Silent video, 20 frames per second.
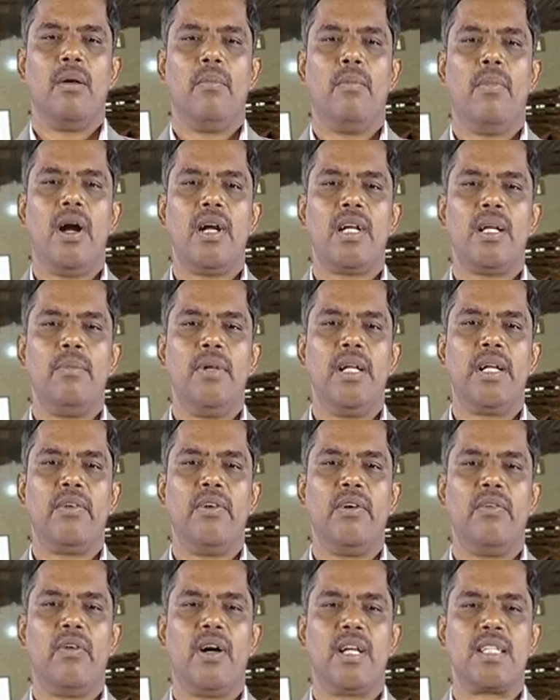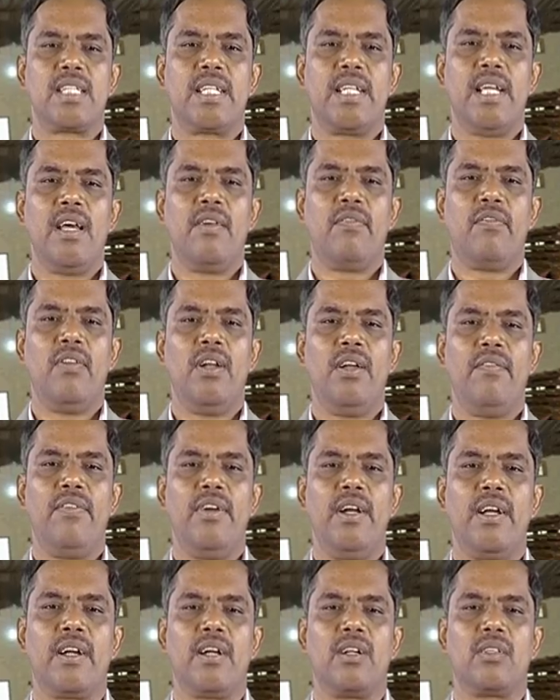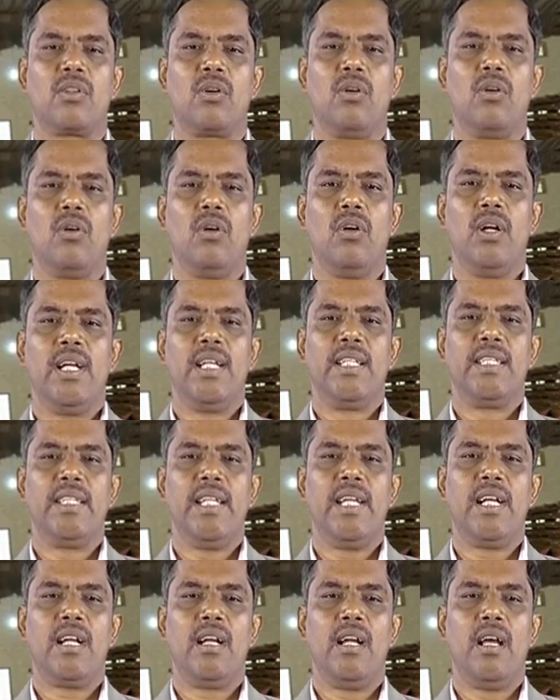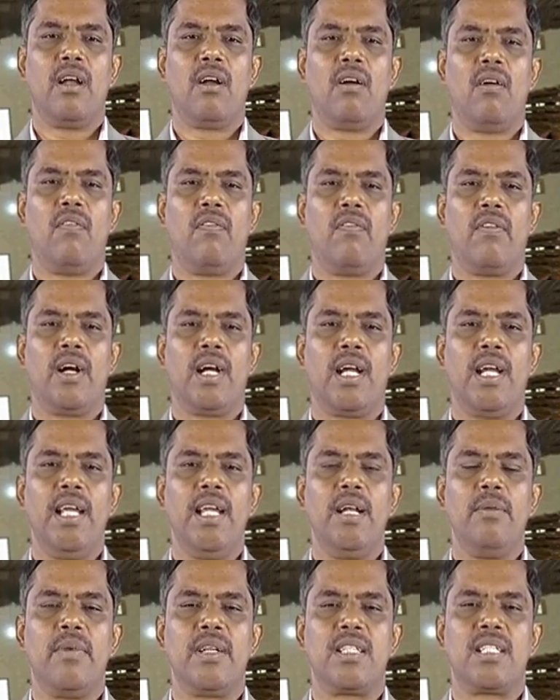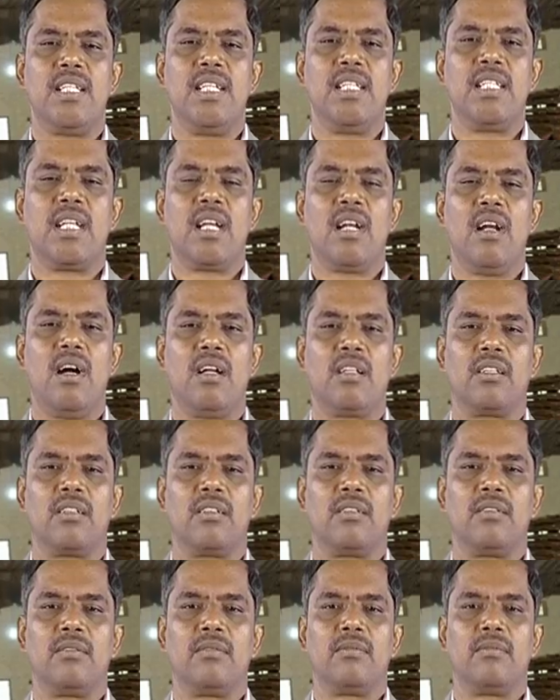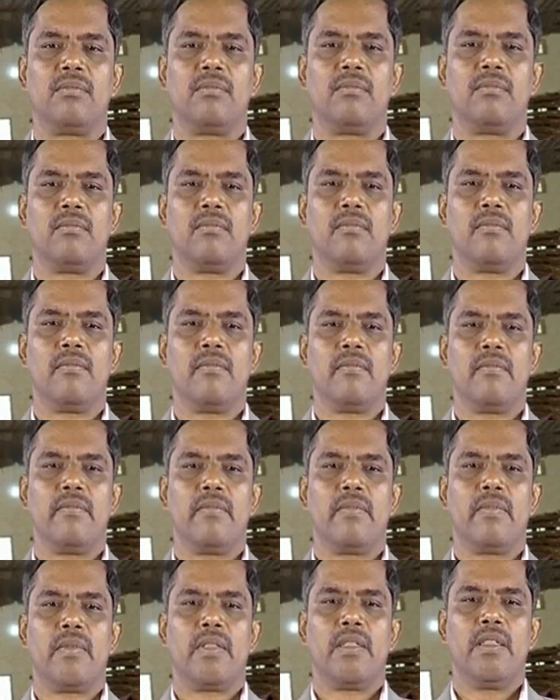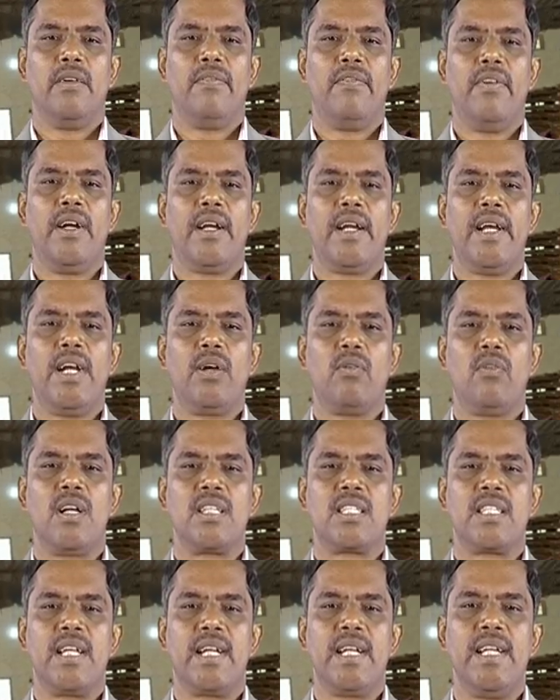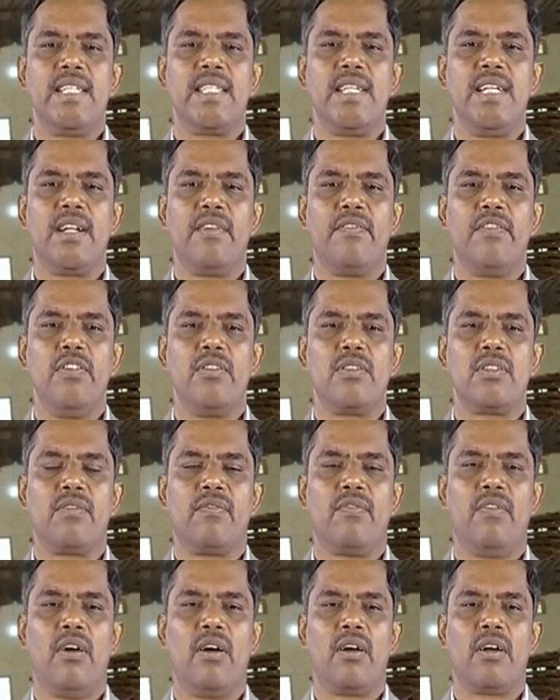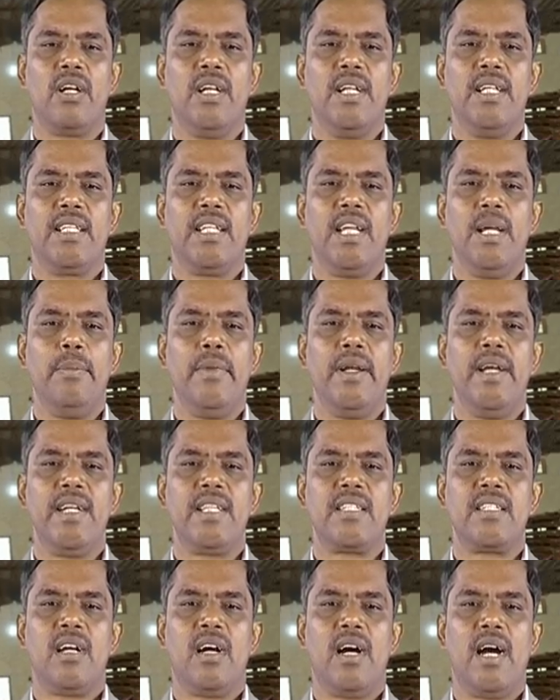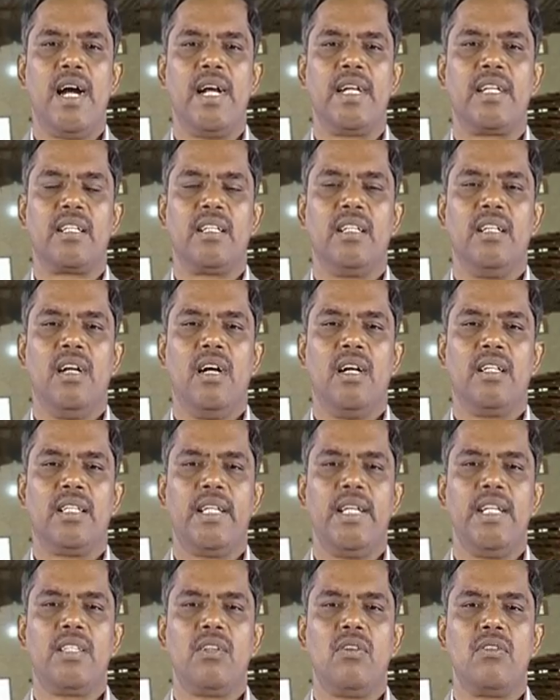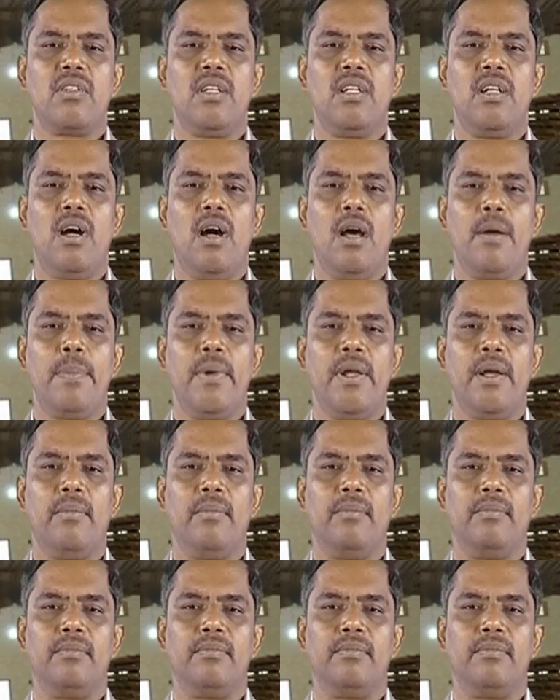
Bottom liquid was carefully filtered through thick layer of clean muslin cloth. The filtrate was re-centrifuged for 3 minutes at 3000 rpm.